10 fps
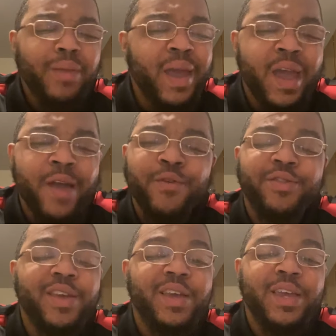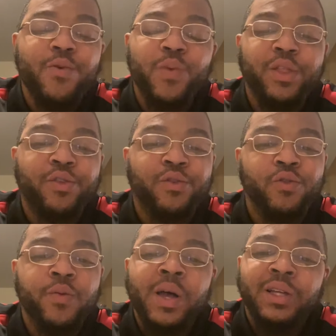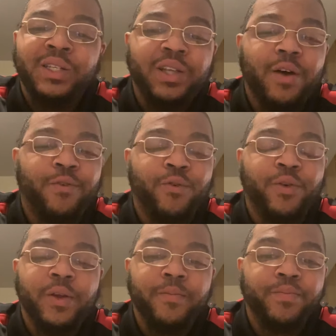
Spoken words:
everything he went through, suffering,